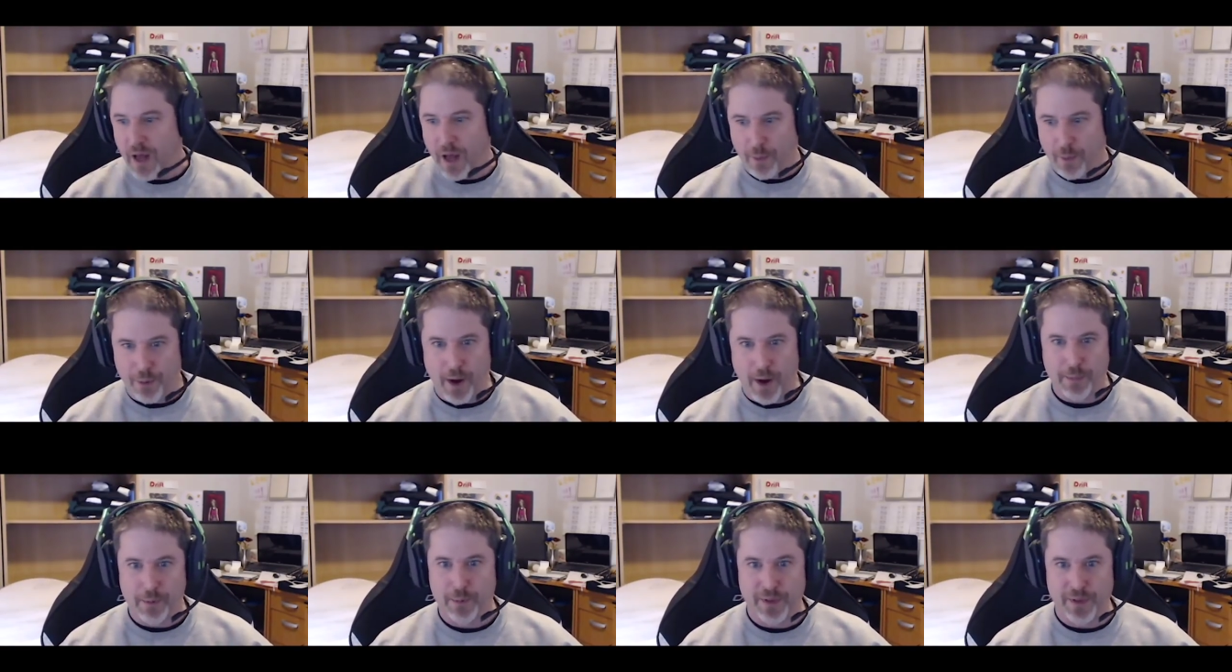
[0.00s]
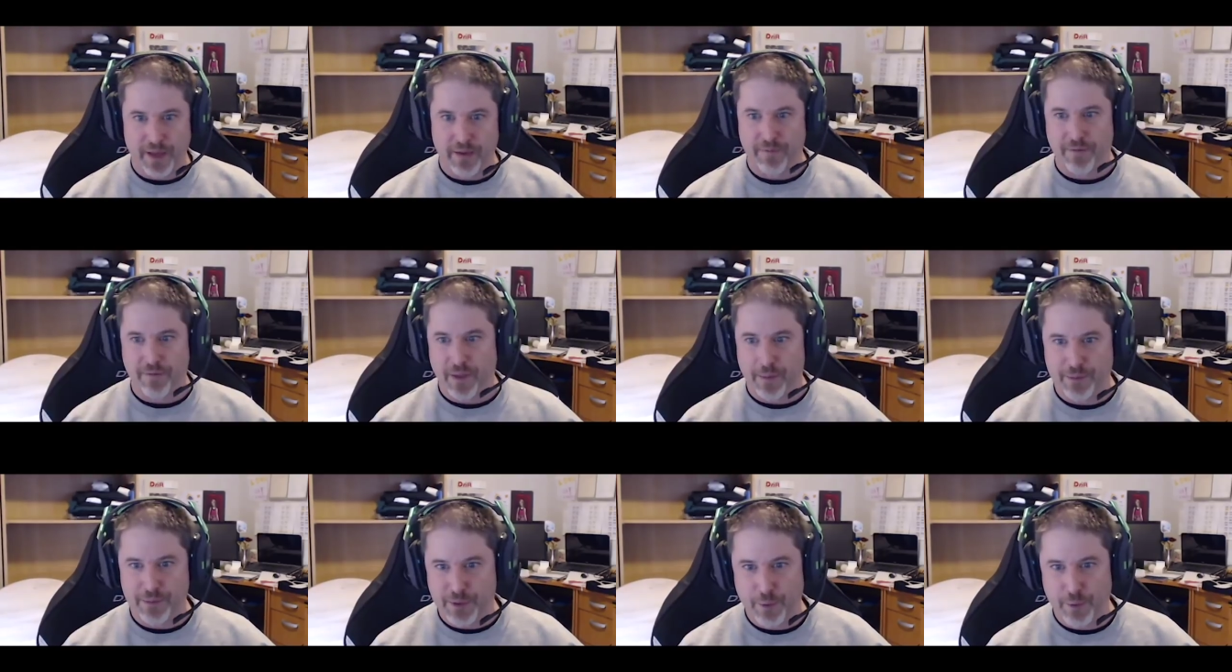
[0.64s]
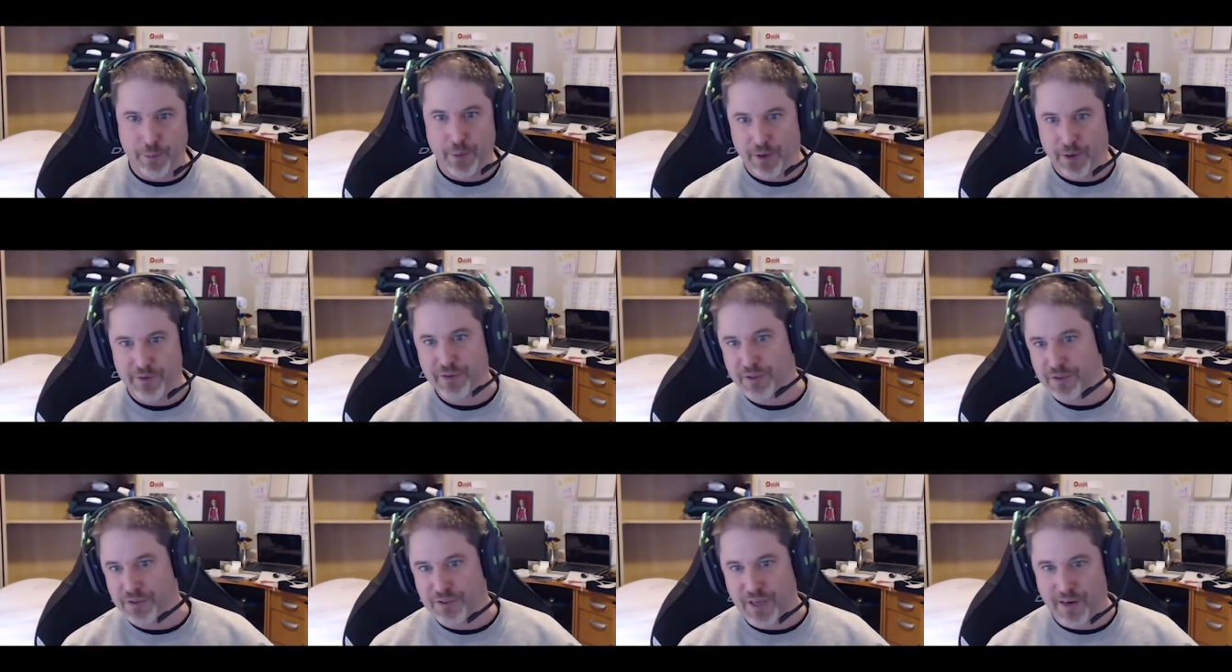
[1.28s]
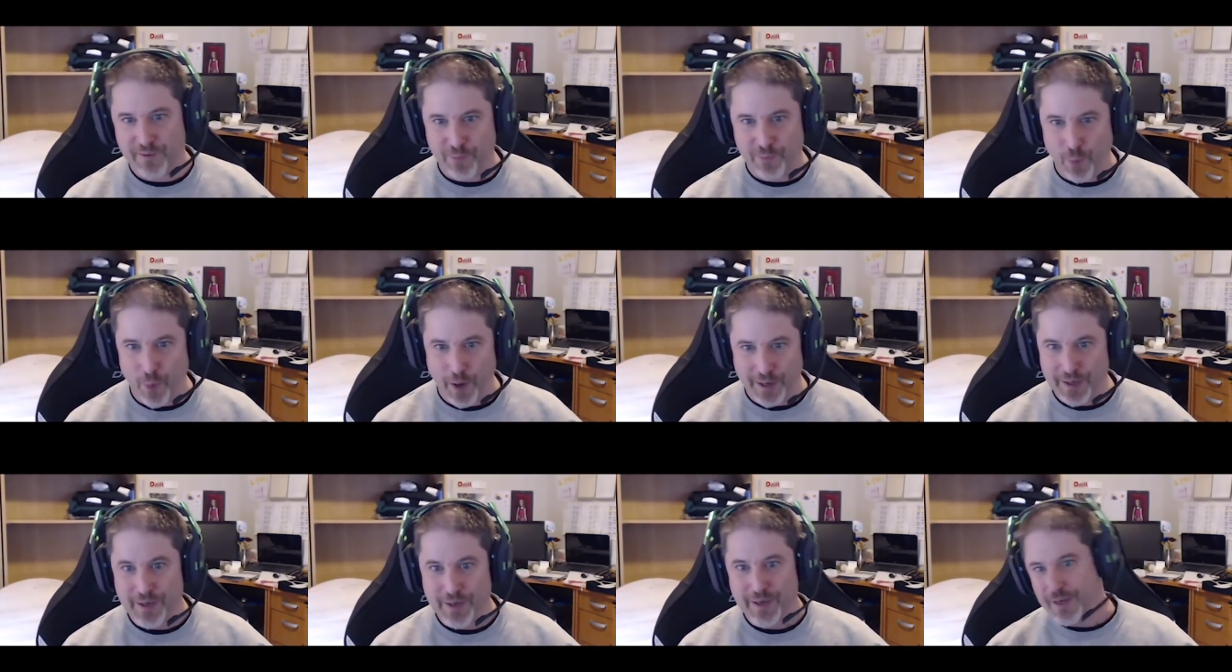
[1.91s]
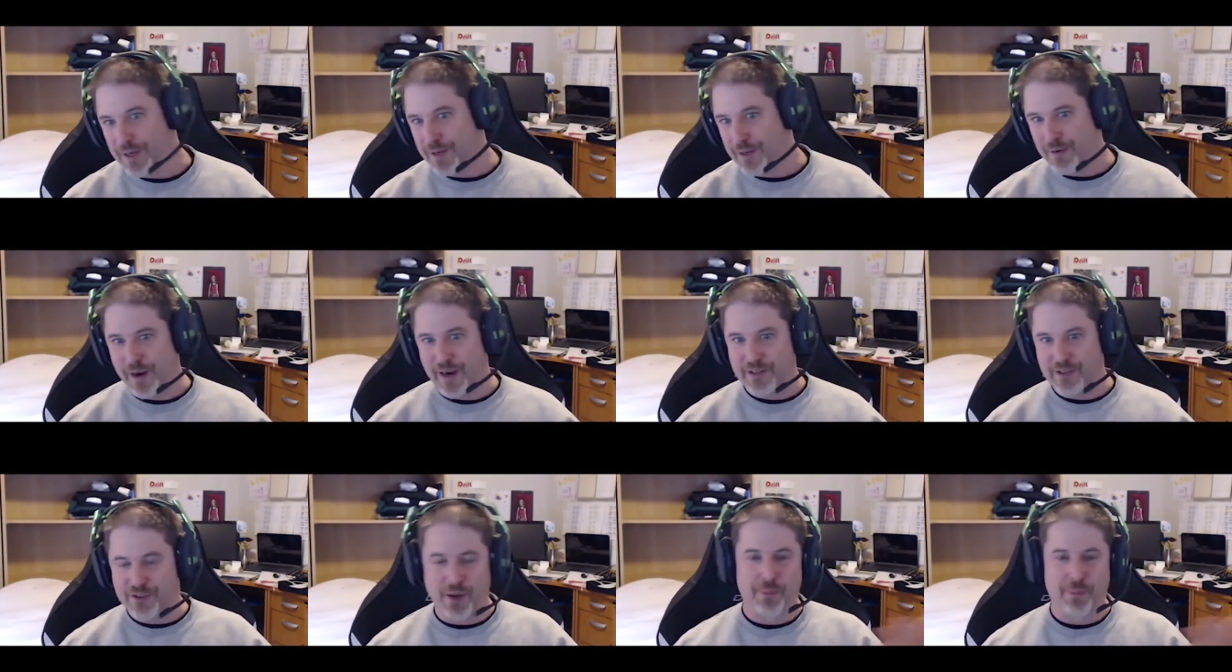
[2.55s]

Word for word: I'll probably give them two books instead of one, right?